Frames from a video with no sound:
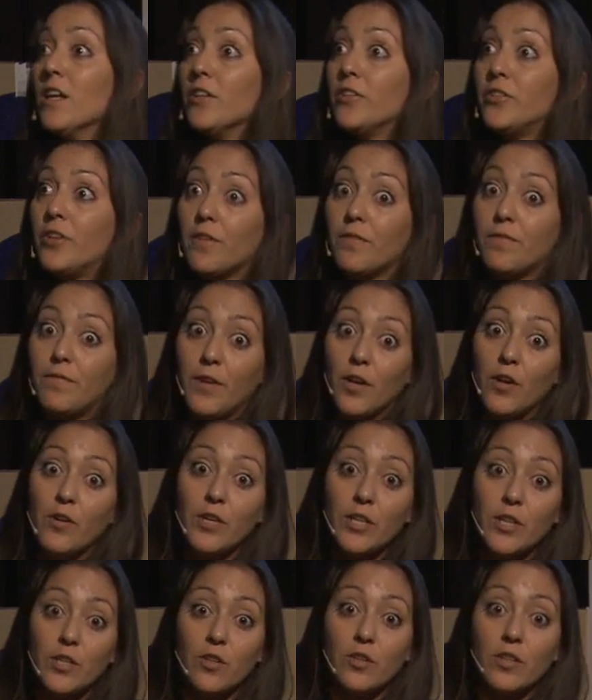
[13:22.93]
The
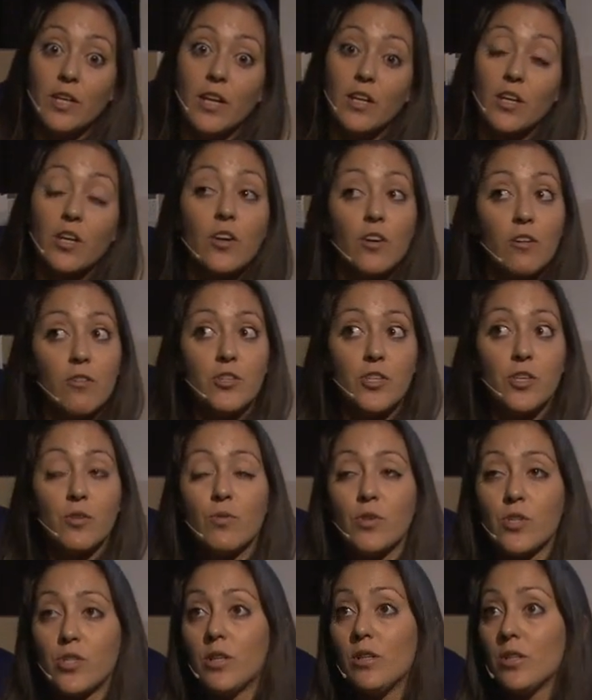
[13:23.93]
very good and encouraging
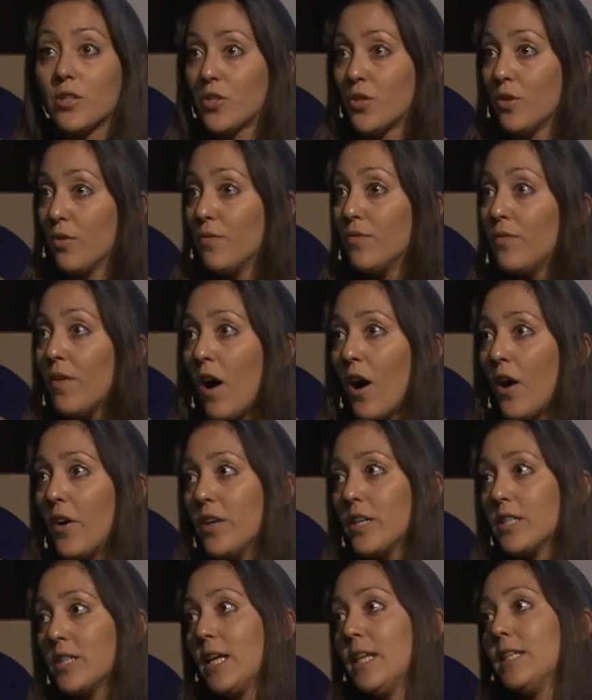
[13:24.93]
results so
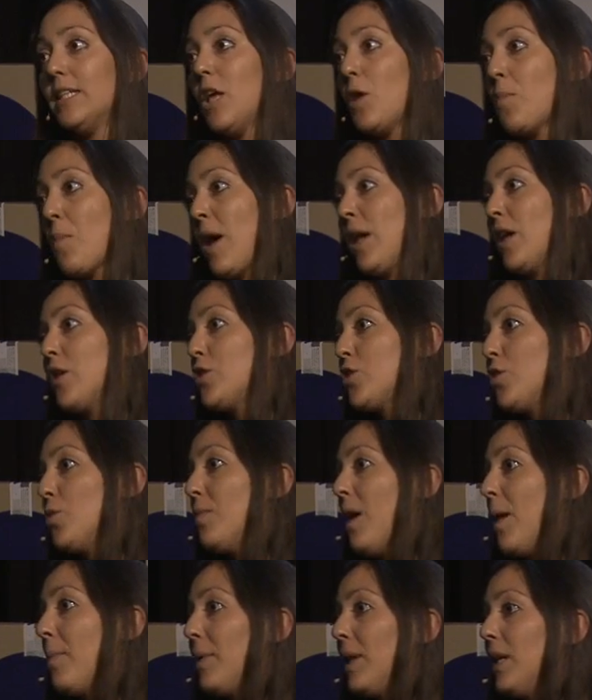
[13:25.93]
far is that they managed to
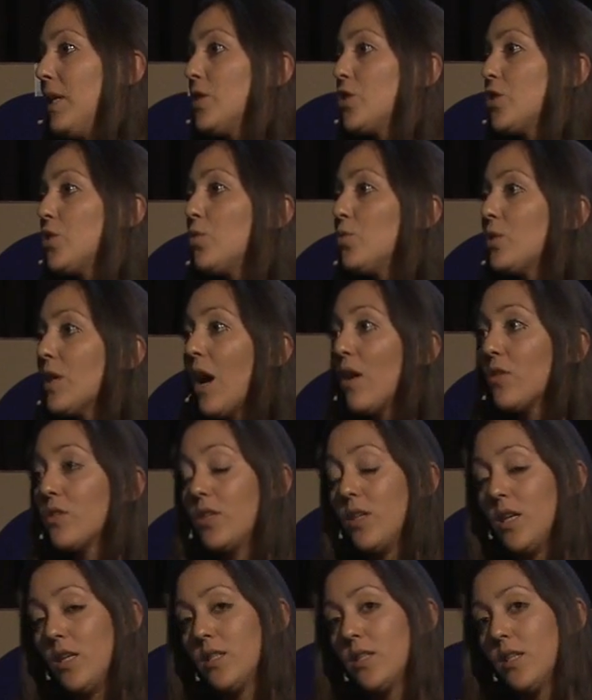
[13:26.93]
map at least
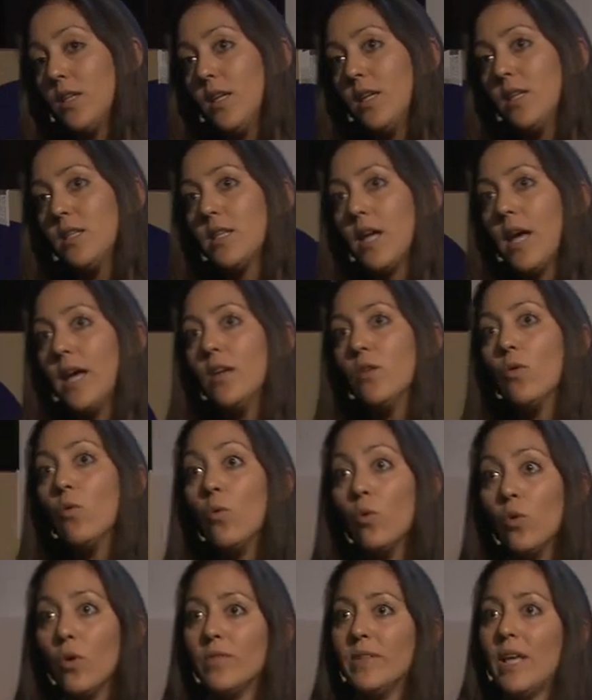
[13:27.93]
2,000 incidents, and
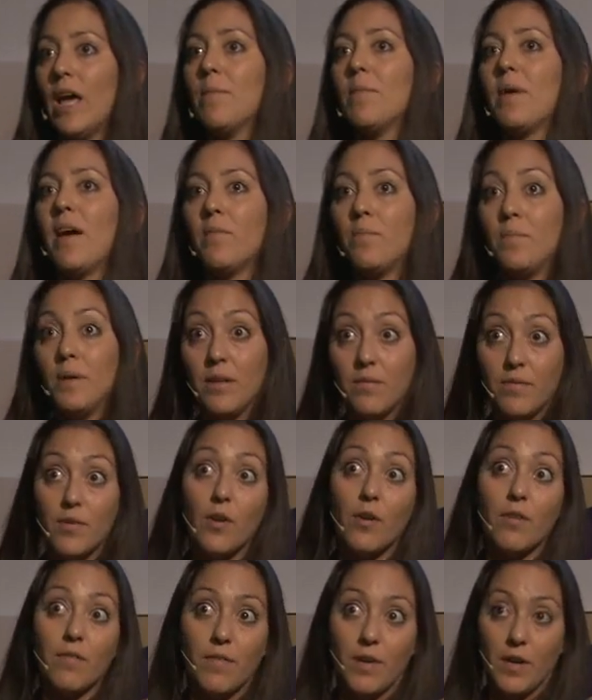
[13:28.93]
all of them have been
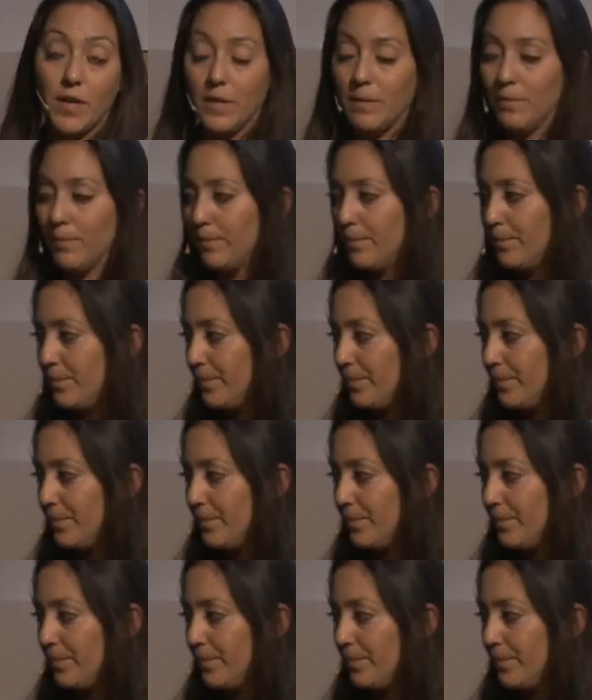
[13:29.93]
verified.